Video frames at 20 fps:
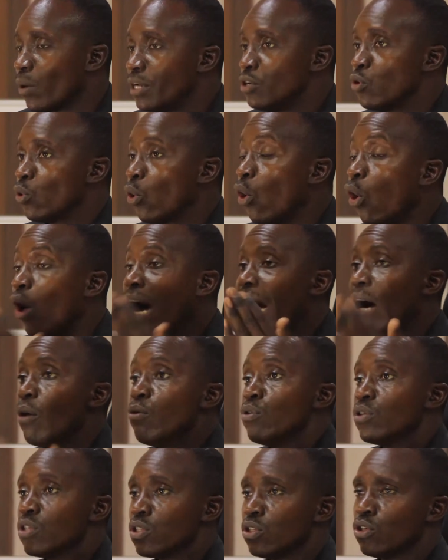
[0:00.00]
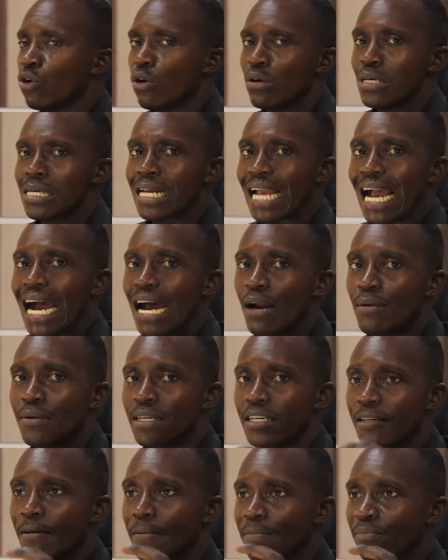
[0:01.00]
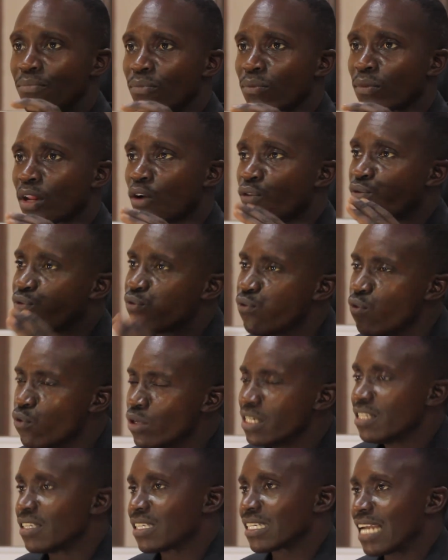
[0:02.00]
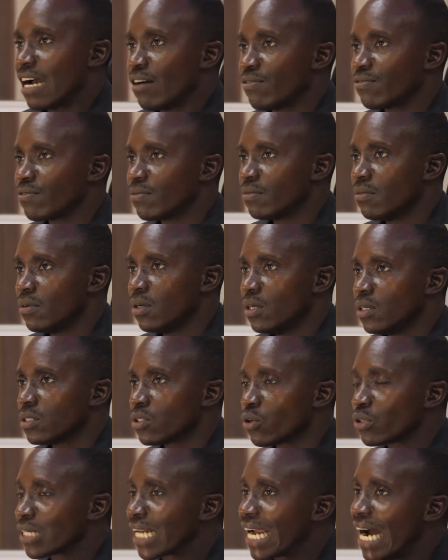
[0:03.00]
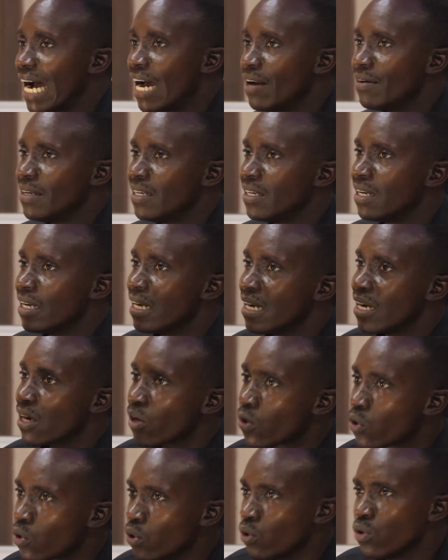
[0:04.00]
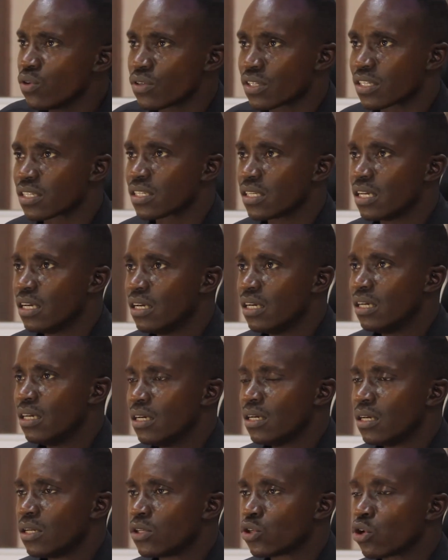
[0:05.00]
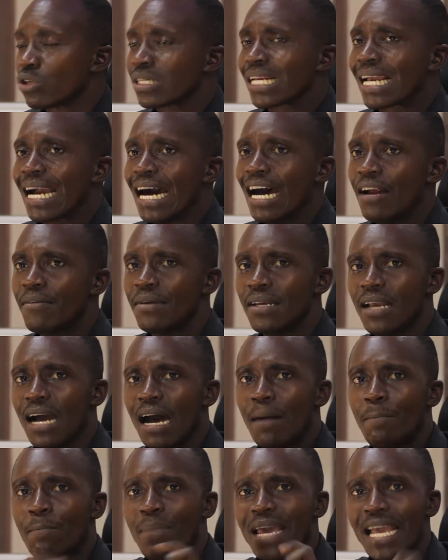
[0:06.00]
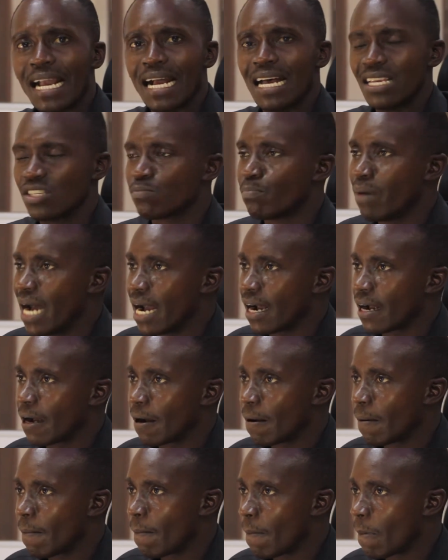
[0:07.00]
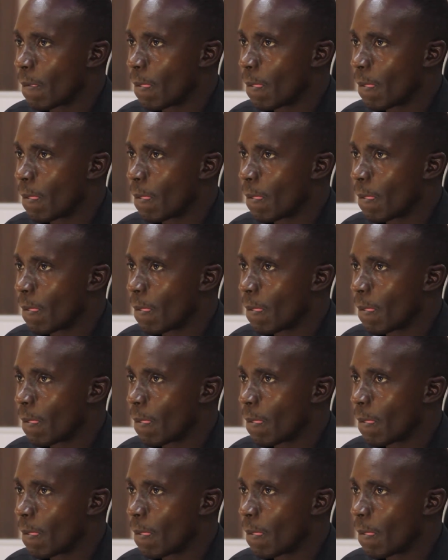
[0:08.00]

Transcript: When you go out, don't carry your food stuff. Don't carry clothes. Don't carry a beggar's bag.